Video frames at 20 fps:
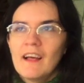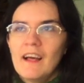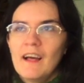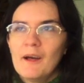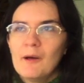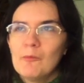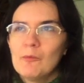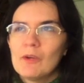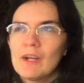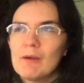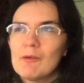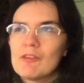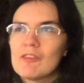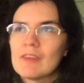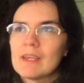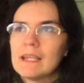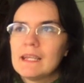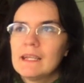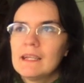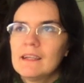When I was
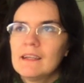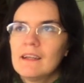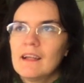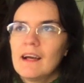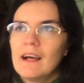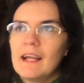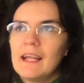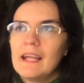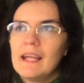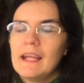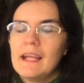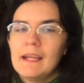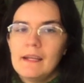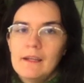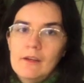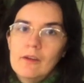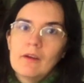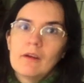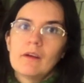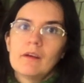a kid, I
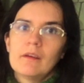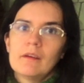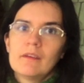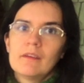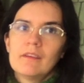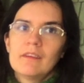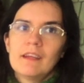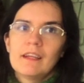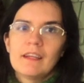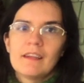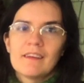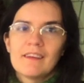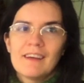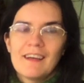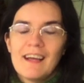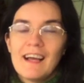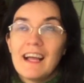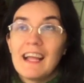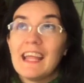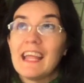hated art. Like,
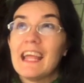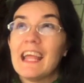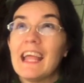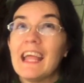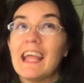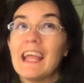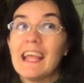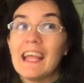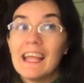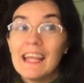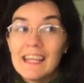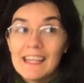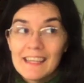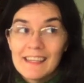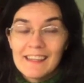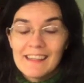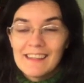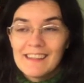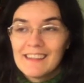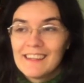I hated
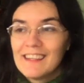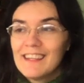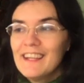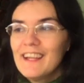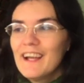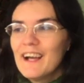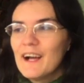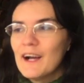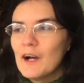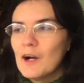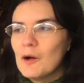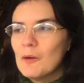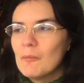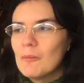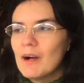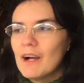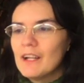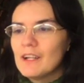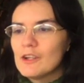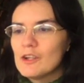it.
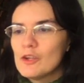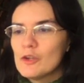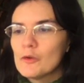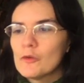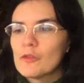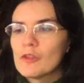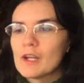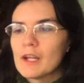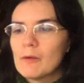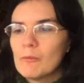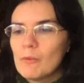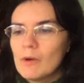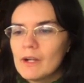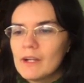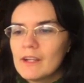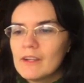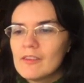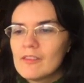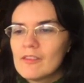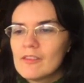I knew that I
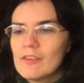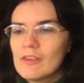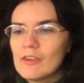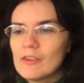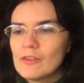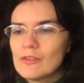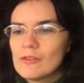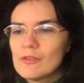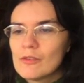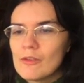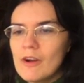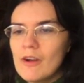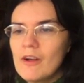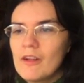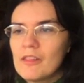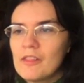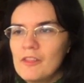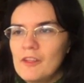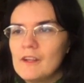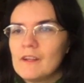wanted to draw
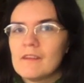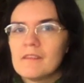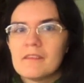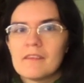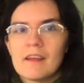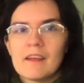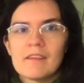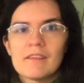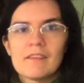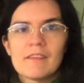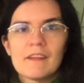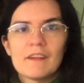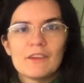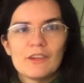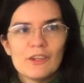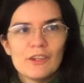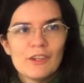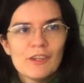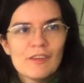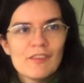things as they
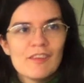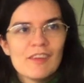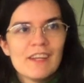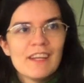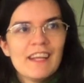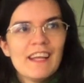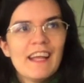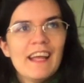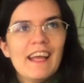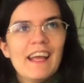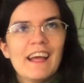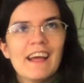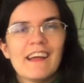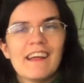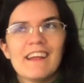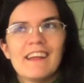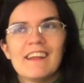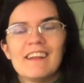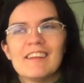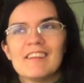looked,
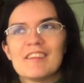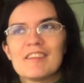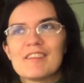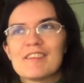and